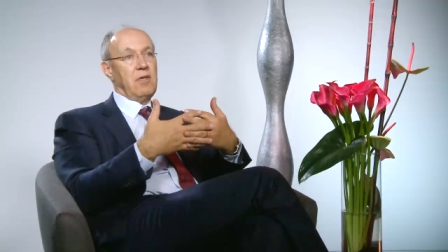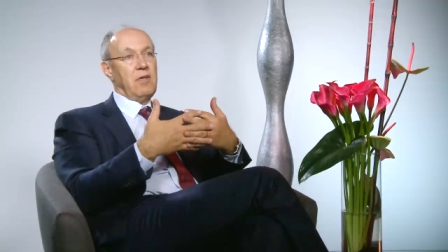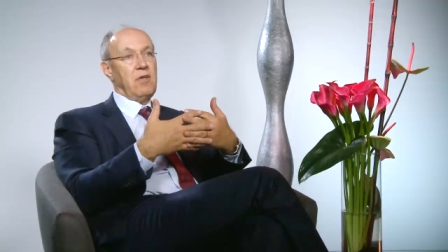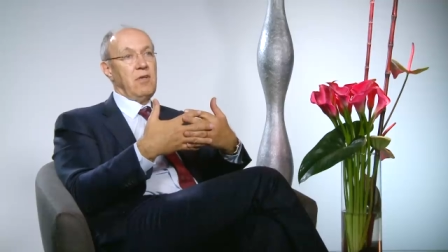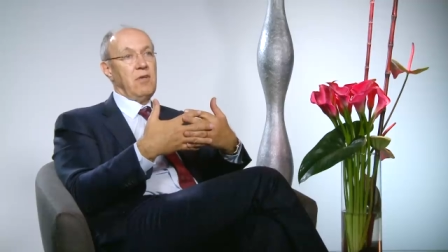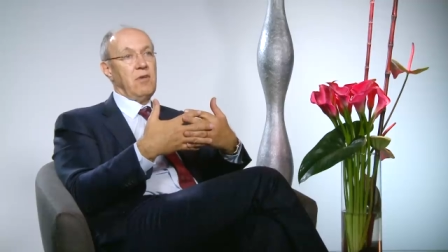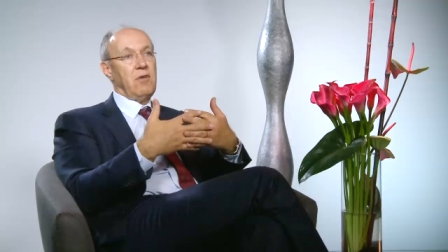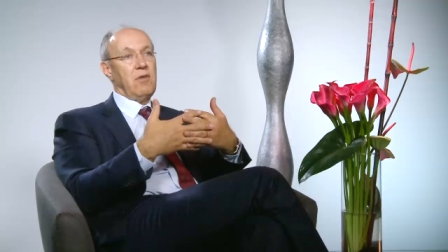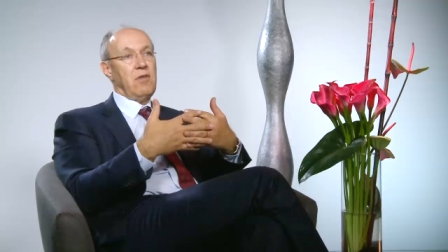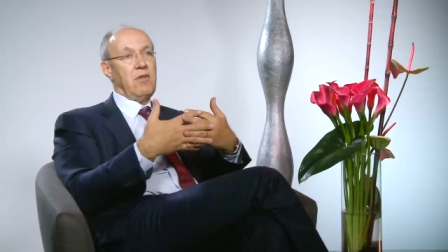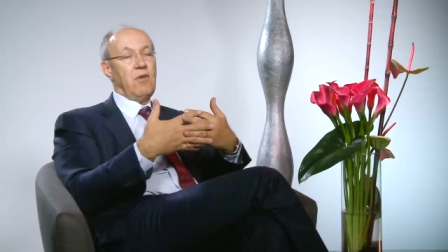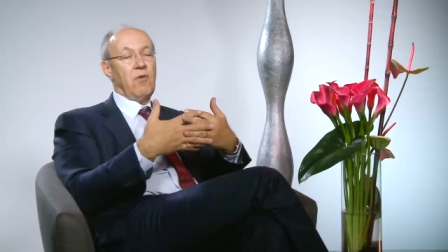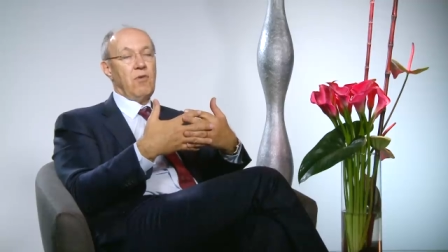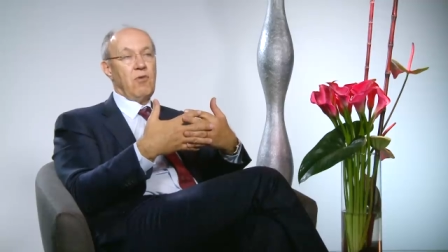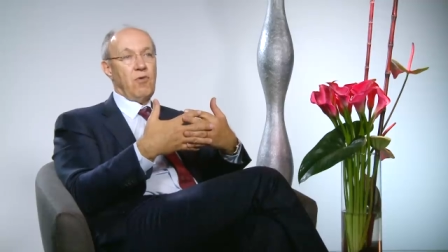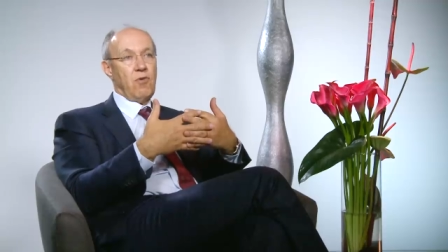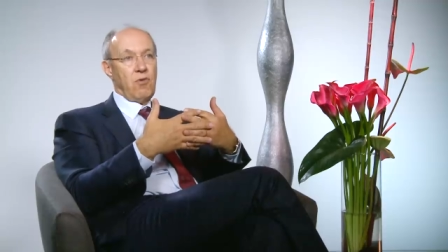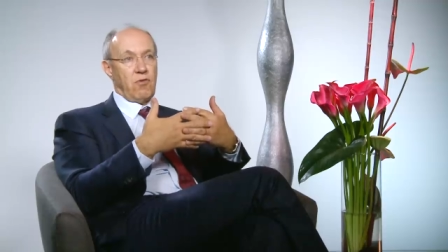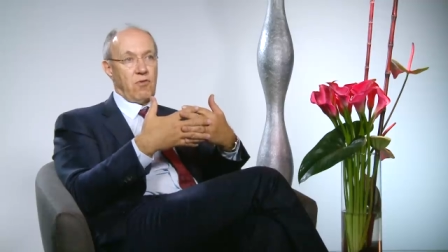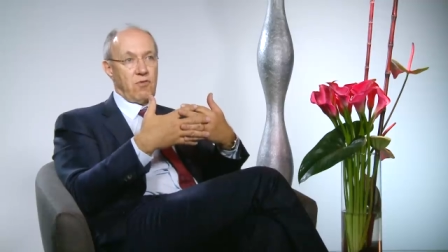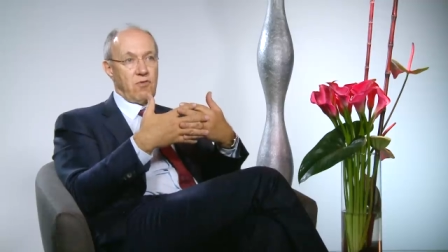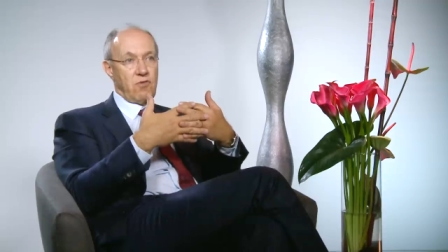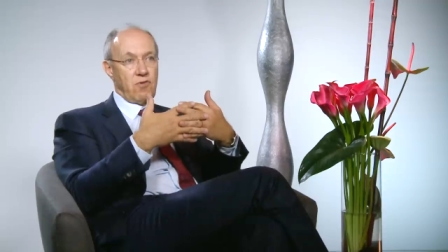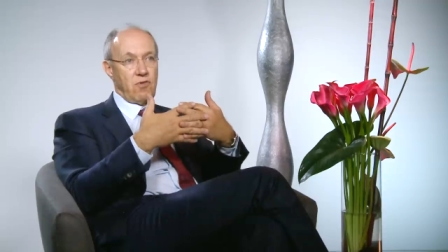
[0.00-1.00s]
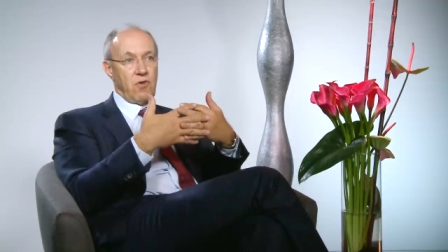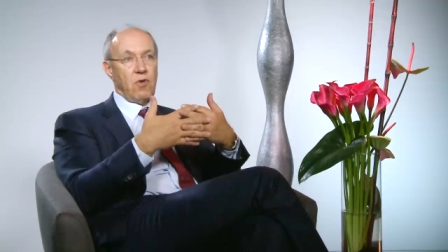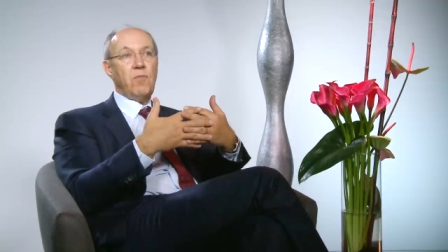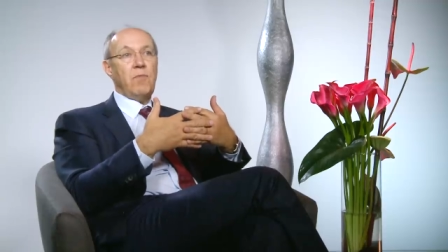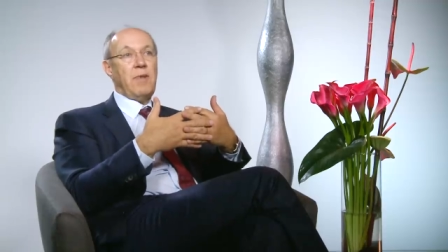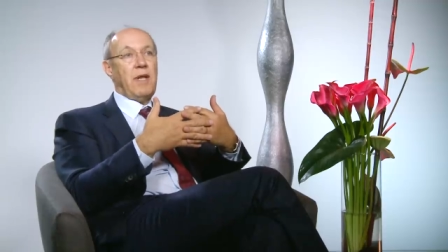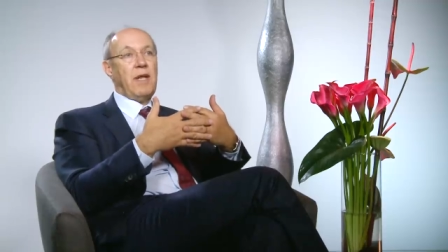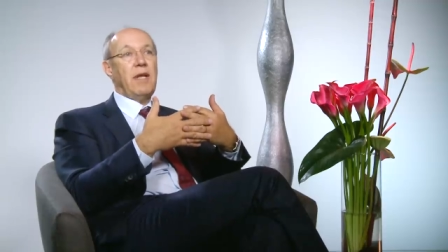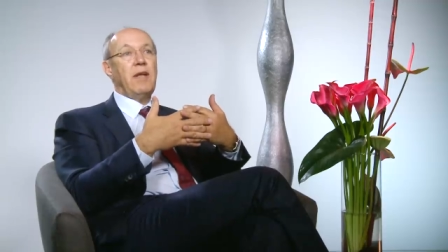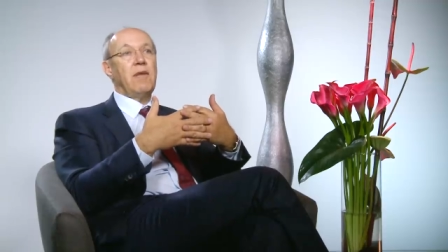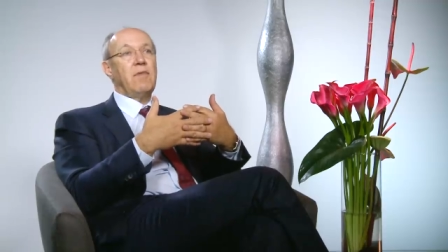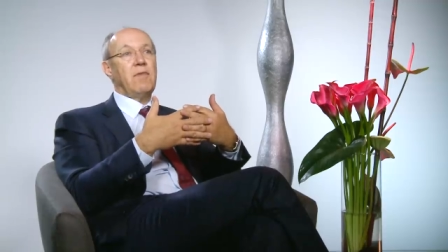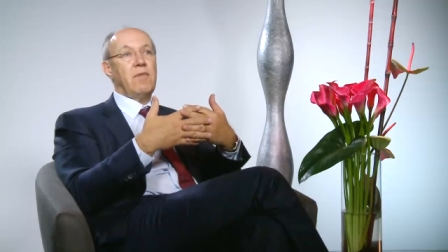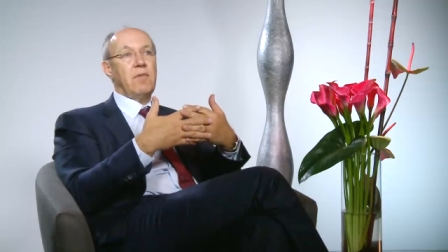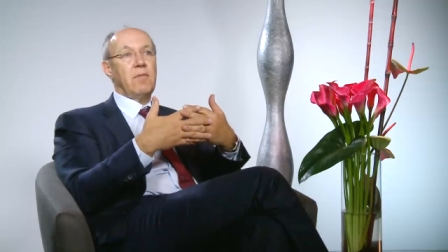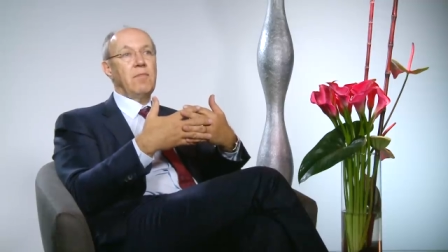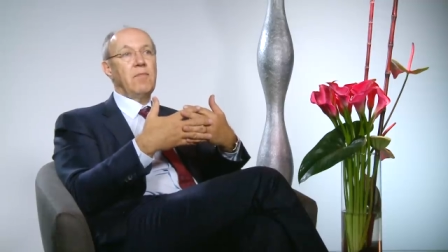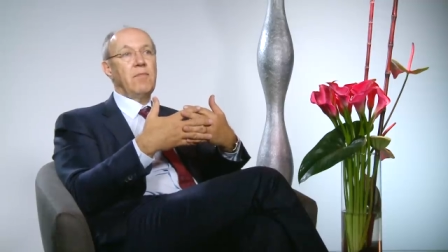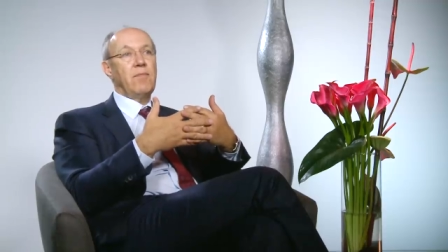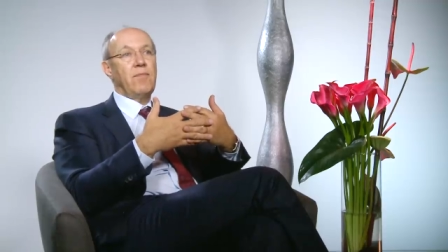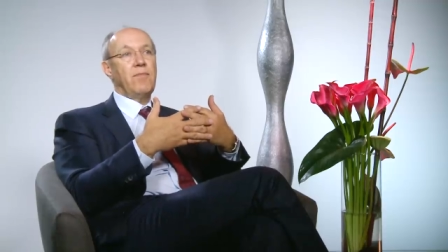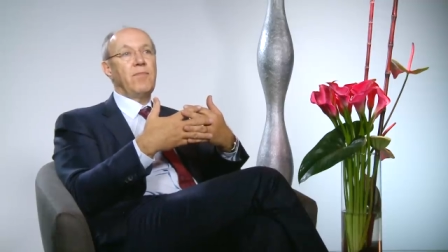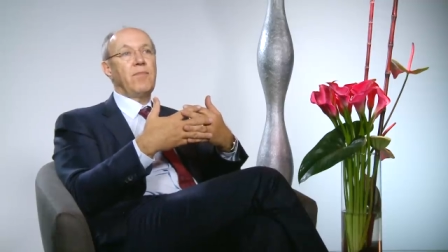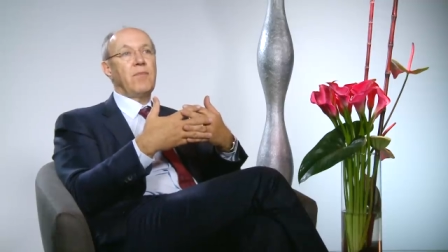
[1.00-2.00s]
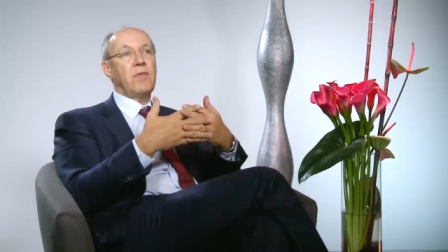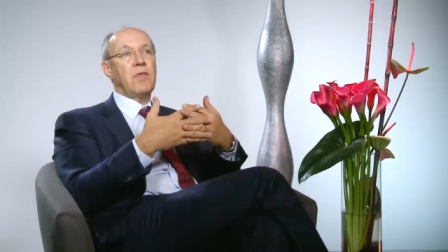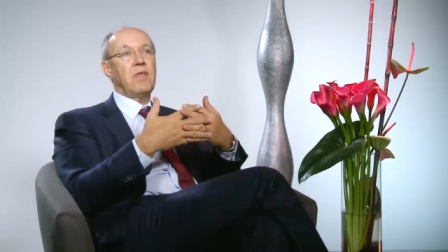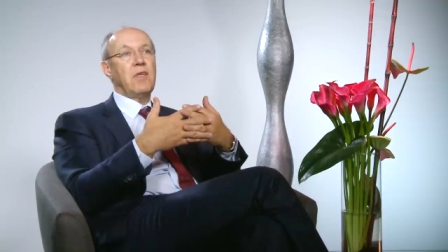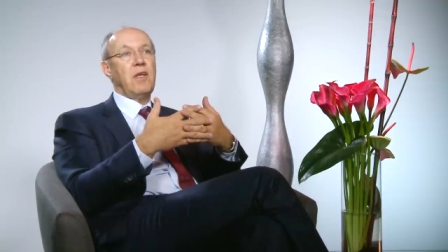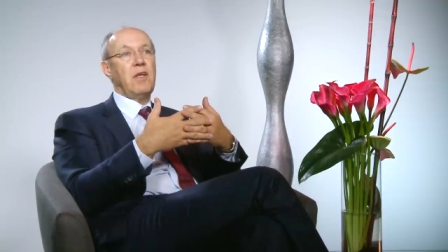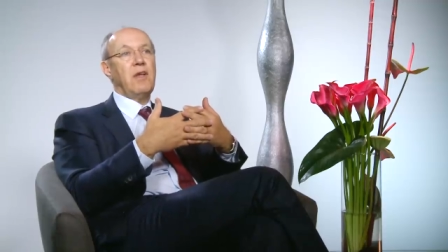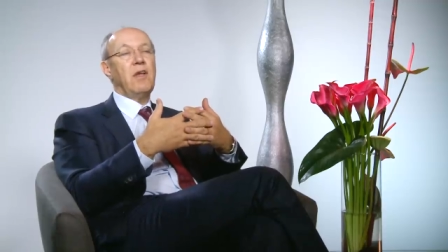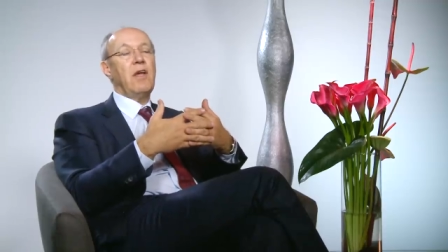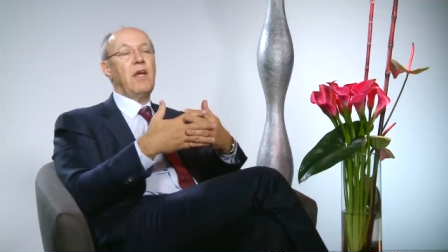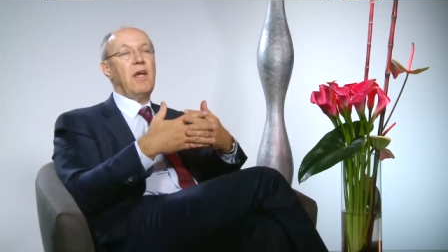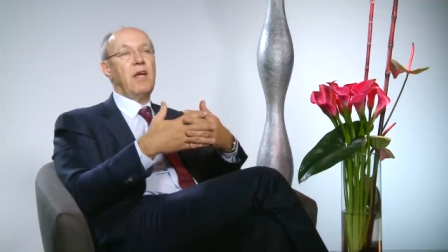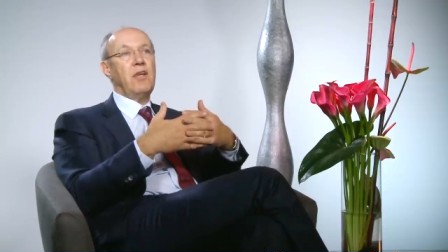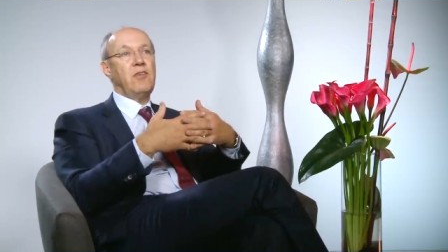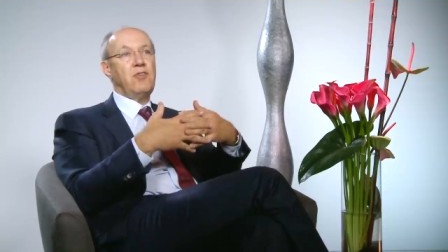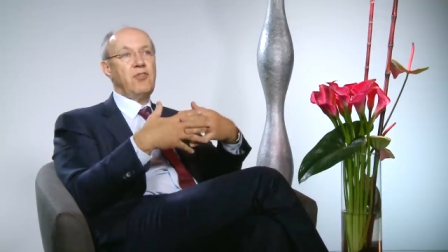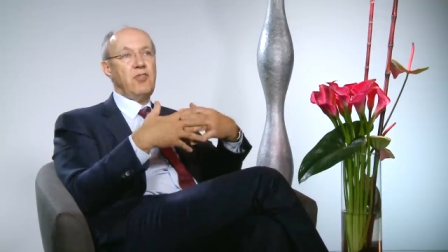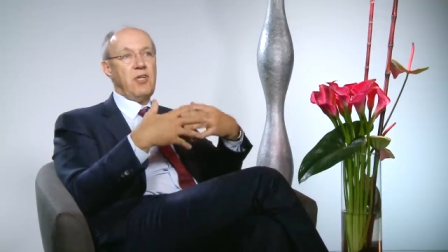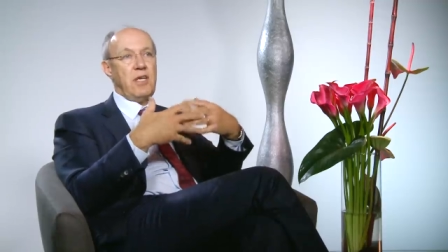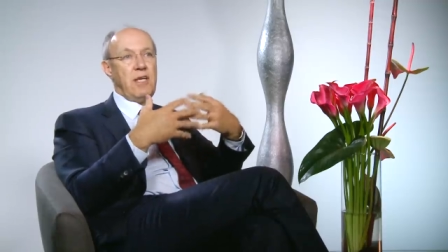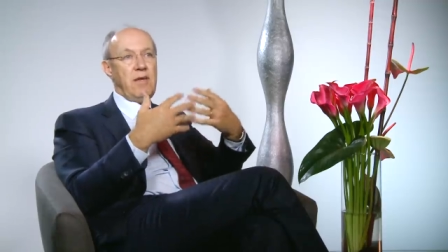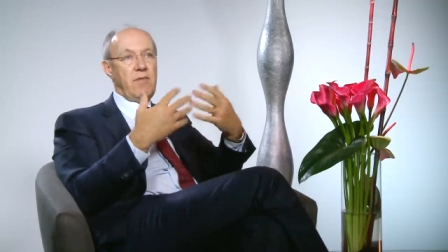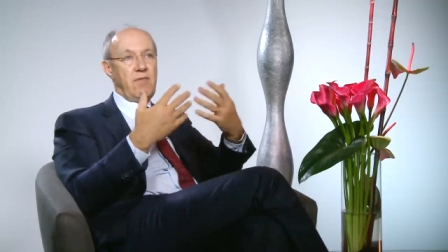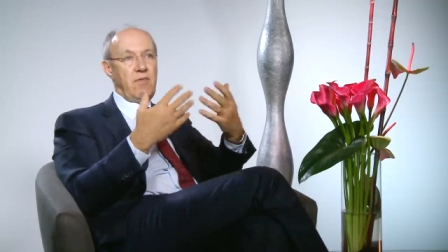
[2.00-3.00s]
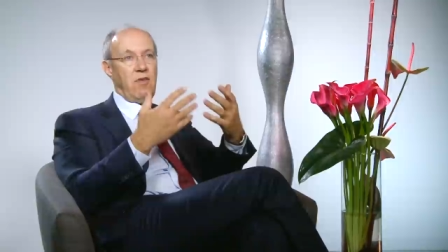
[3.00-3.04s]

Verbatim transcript: You know, there are not so many of them that achieve